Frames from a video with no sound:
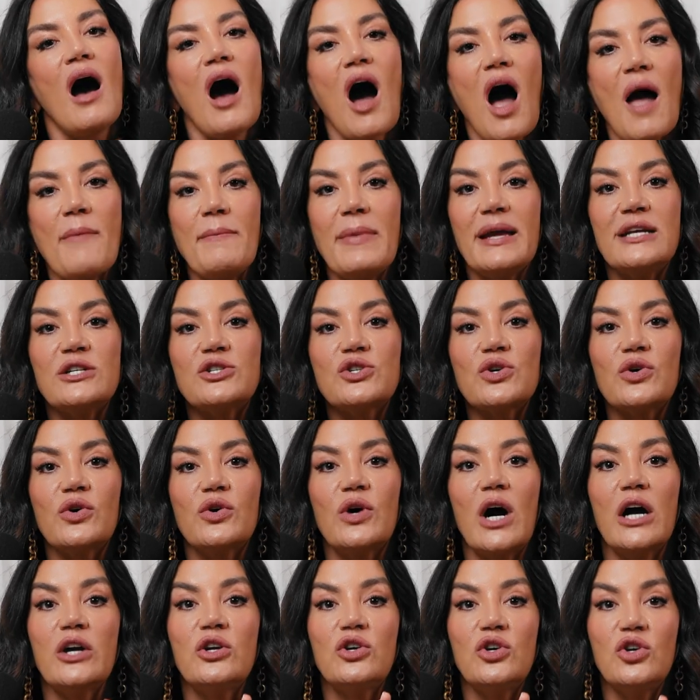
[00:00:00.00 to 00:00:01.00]
I
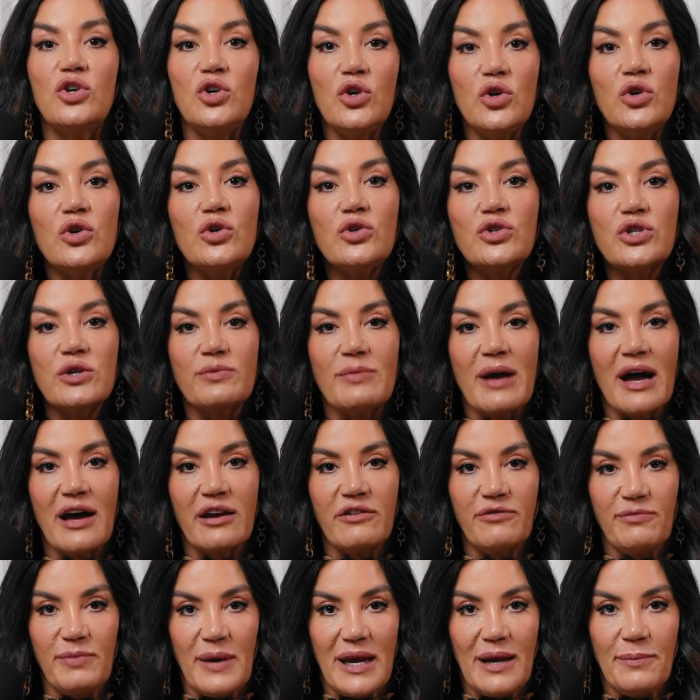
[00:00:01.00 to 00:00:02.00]
mentor a huge amount
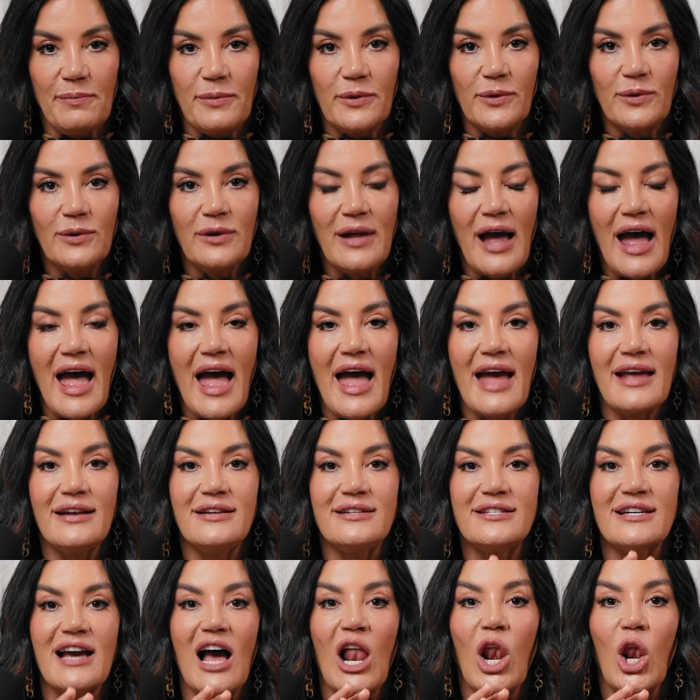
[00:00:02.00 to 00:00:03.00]
of people,
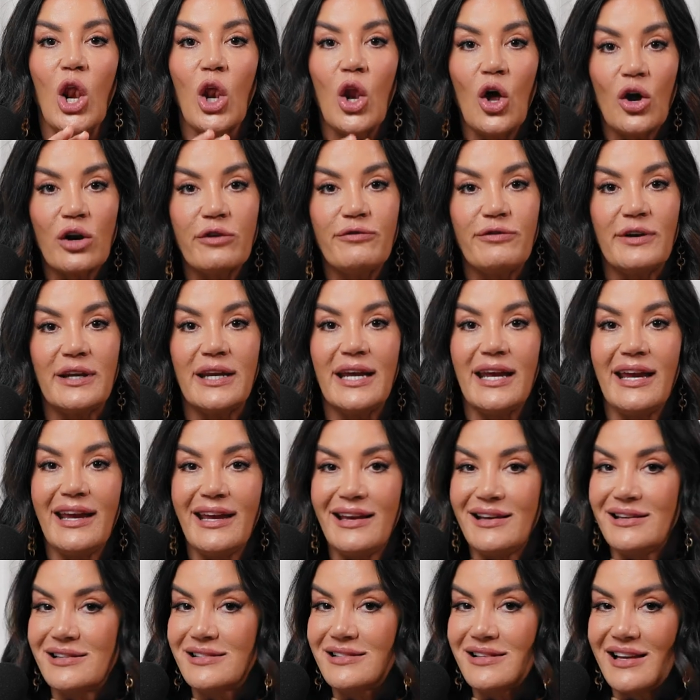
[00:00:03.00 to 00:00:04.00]
and a lot of it
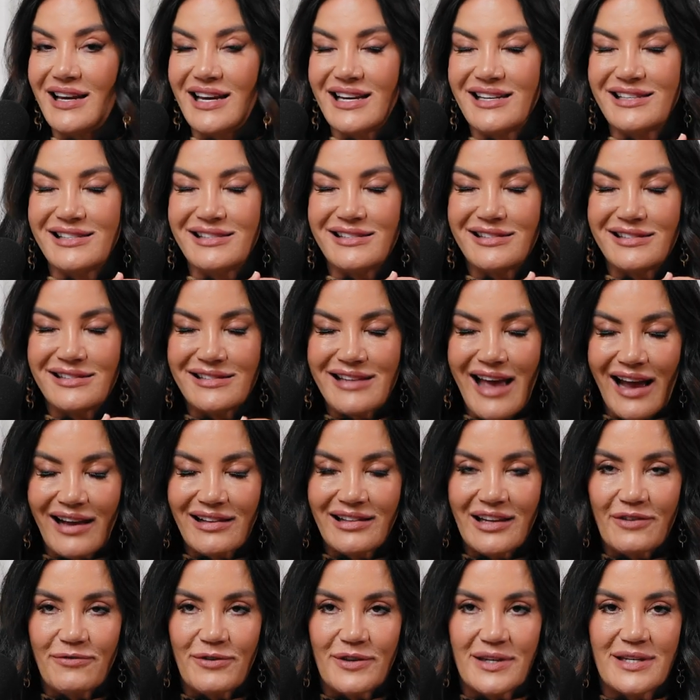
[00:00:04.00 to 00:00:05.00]
is
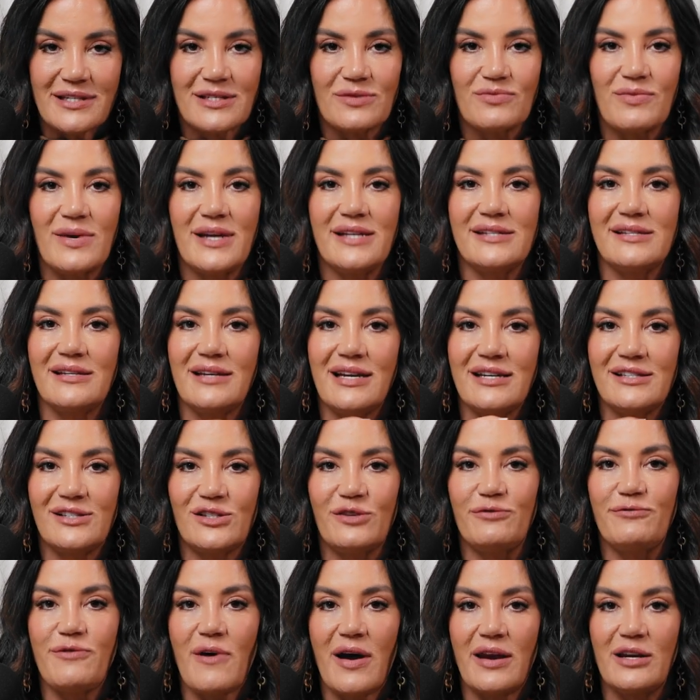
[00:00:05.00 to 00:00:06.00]
exactly for this reason, is
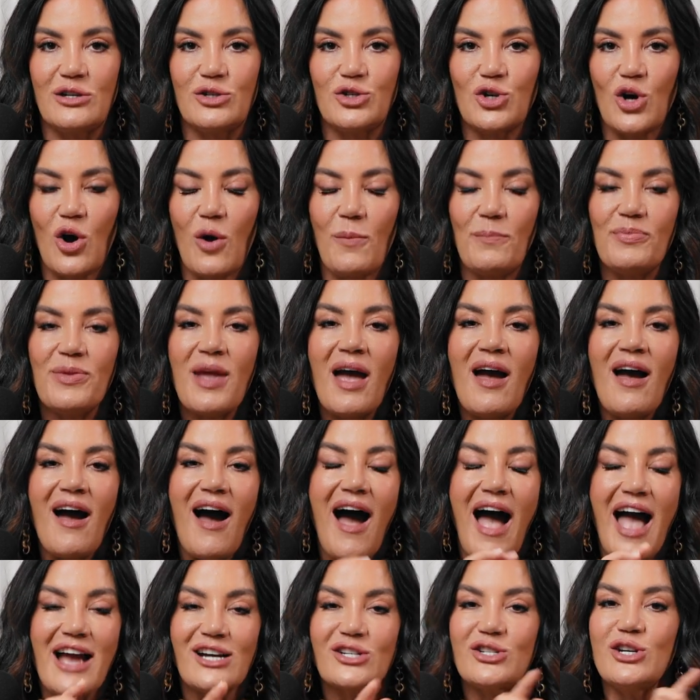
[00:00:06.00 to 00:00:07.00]
to find a job.
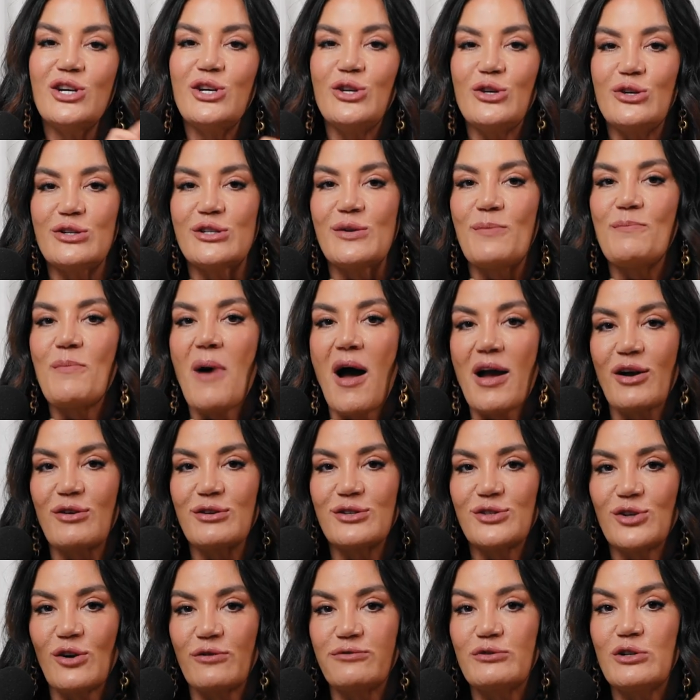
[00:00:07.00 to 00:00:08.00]
I actually use a
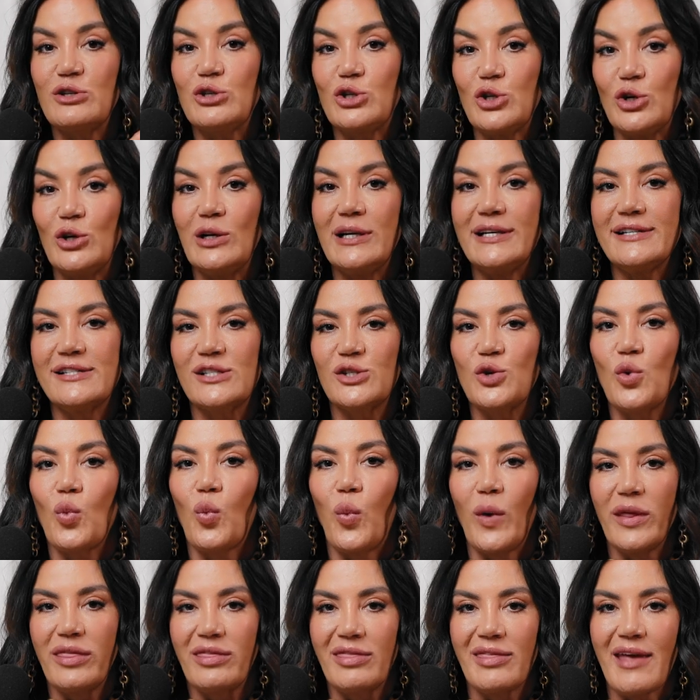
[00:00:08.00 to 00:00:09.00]
Microsoft to-do list
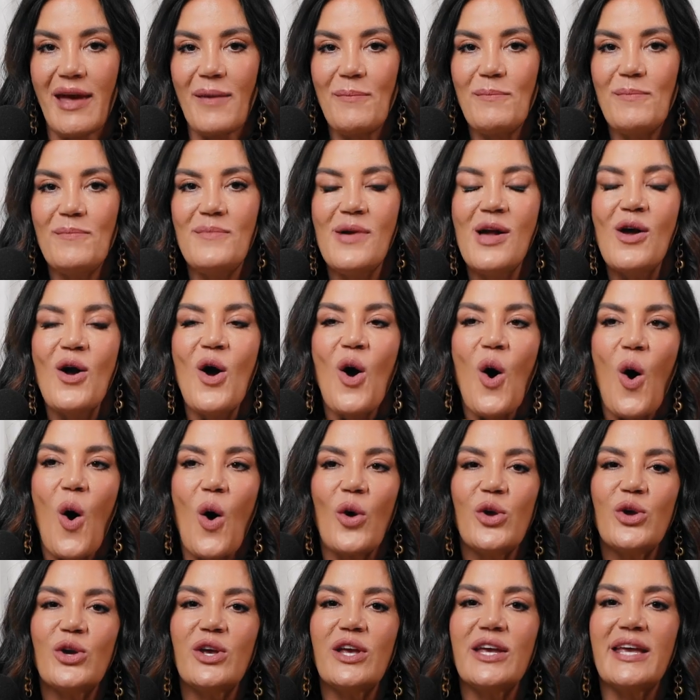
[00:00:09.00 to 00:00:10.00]
with them, or
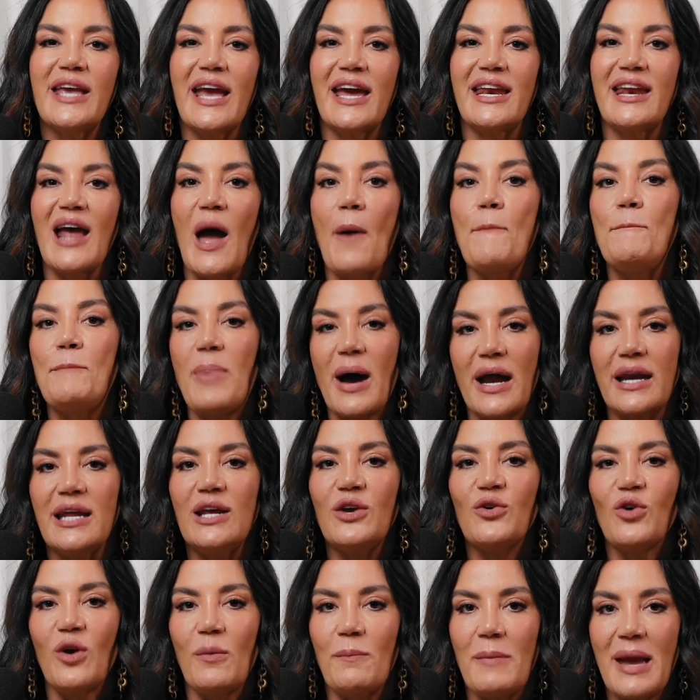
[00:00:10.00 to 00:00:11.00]
you can get a buddy
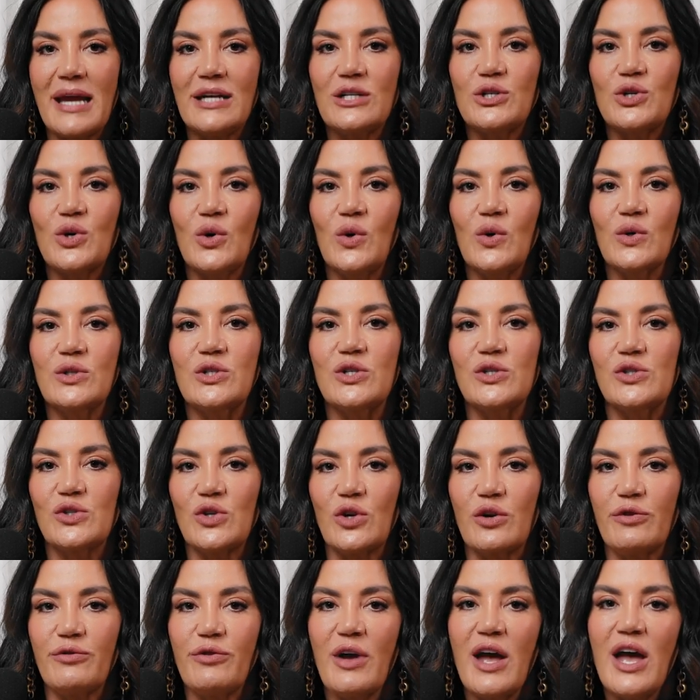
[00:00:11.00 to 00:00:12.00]
or a mentor to
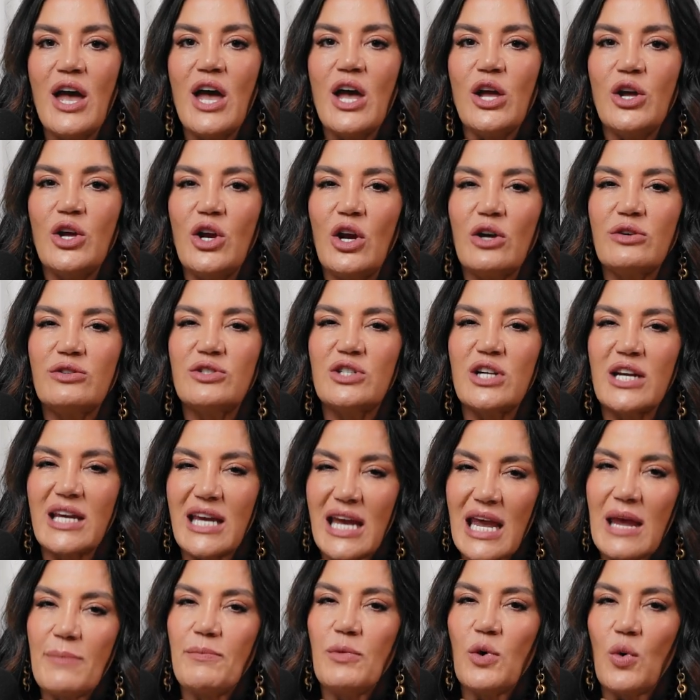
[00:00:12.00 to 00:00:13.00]
sort of, to
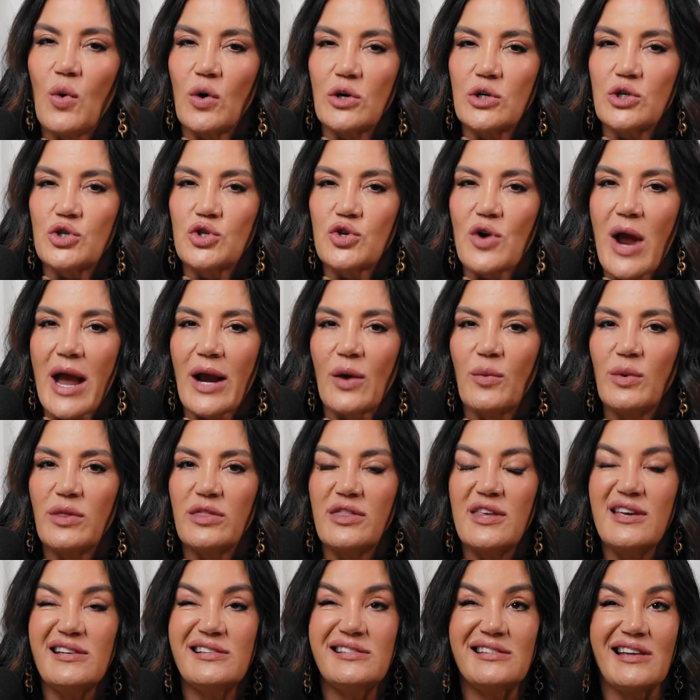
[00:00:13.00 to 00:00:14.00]
keep you on track with
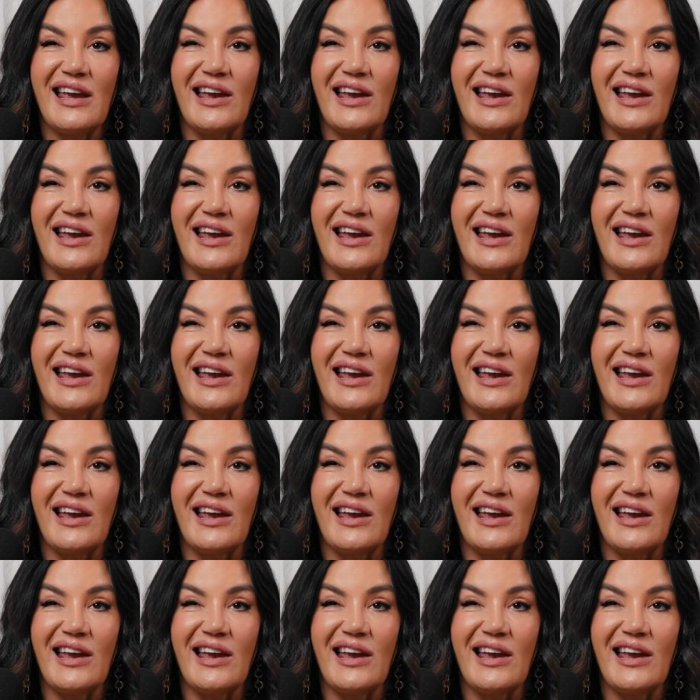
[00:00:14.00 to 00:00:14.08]
this.